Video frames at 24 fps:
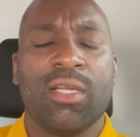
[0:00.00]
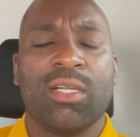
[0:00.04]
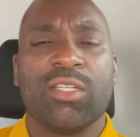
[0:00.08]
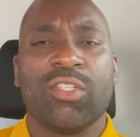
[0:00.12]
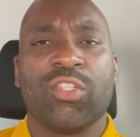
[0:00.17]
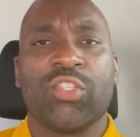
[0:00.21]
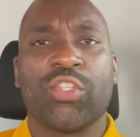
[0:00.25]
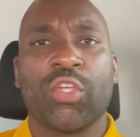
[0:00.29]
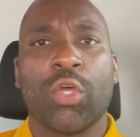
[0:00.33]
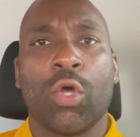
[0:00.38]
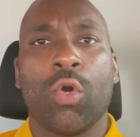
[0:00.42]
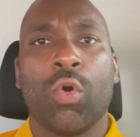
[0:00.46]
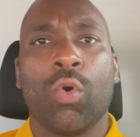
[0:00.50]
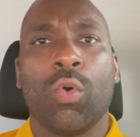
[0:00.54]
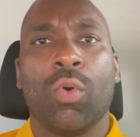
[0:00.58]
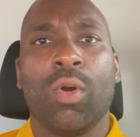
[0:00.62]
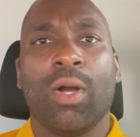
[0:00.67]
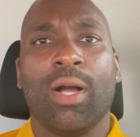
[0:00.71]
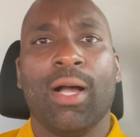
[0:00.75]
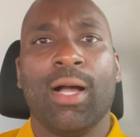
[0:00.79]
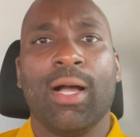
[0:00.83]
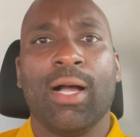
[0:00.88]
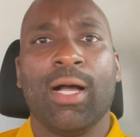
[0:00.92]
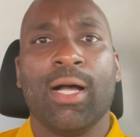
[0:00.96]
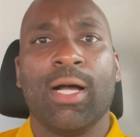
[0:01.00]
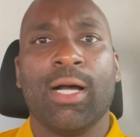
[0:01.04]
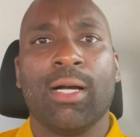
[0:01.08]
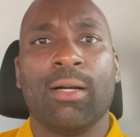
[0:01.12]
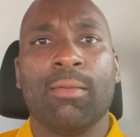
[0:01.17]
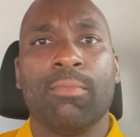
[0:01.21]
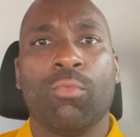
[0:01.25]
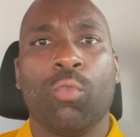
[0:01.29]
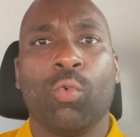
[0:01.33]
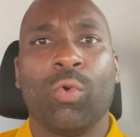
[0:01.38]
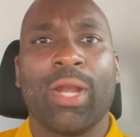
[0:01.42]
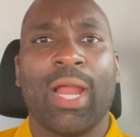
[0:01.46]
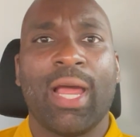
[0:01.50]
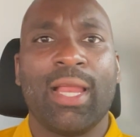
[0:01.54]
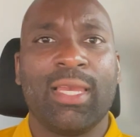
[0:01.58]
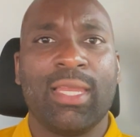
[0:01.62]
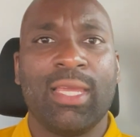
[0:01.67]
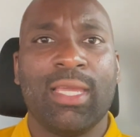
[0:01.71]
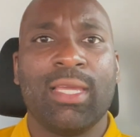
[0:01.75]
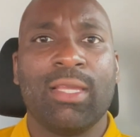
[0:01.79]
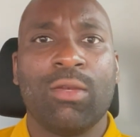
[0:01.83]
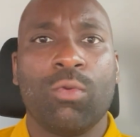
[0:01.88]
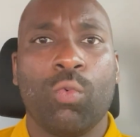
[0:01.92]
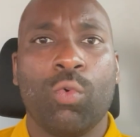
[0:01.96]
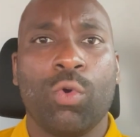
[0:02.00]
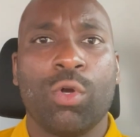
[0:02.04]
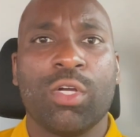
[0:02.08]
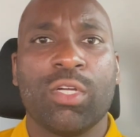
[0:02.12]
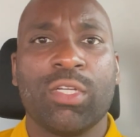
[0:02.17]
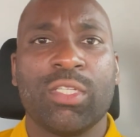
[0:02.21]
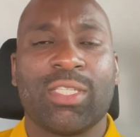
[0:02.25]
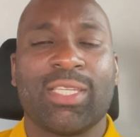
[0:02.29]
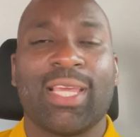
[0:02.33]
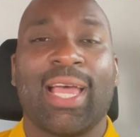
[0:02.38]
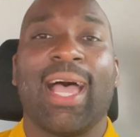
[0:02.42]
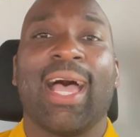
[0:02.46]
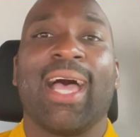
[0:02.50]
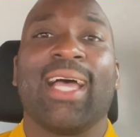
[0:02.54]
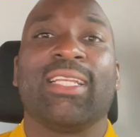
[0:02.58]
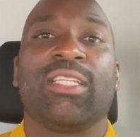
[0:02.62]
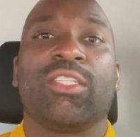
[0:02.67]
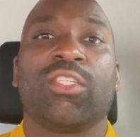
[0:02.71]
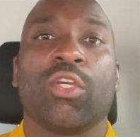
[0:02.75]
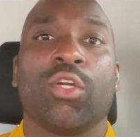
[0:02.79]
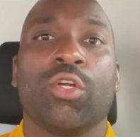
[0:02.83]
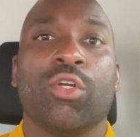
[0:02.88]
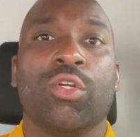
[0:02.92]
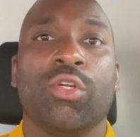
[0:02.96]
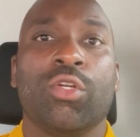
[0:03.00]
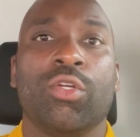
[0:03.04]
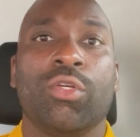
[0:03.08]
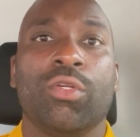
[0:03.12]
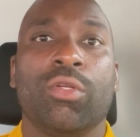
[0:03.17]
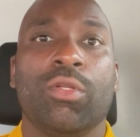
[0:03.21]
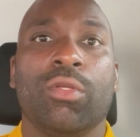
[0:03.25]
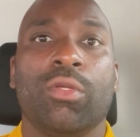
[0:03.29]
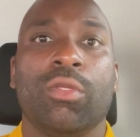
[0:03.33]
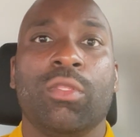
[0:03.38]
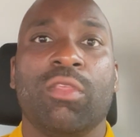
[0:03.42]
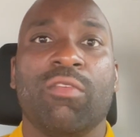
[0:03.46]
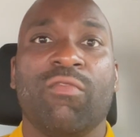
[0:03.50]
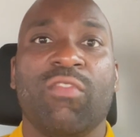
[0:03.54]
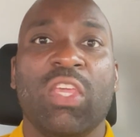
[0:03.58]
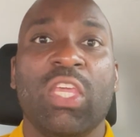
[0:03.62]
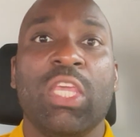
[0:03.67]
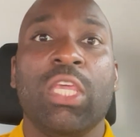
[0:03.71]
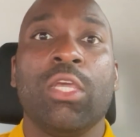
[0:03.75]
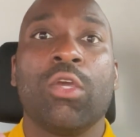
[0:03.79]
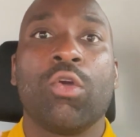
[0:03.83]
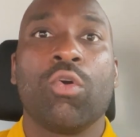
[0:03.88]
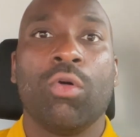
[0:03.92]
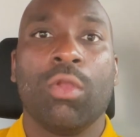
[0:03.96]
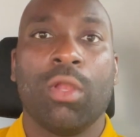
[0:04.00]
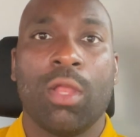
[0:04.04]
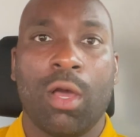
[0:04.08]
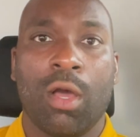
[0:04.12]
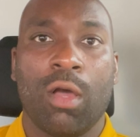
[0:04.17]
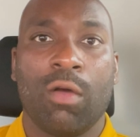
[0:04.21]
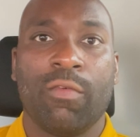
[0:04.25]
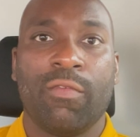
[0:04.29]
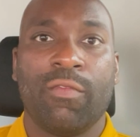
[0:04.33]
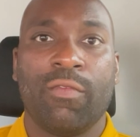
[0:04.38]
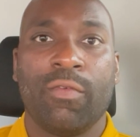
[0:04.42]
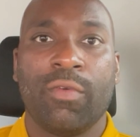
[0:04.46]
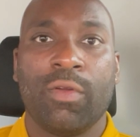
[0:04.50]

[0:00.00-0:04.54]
So what I did was I turned the vehicle off,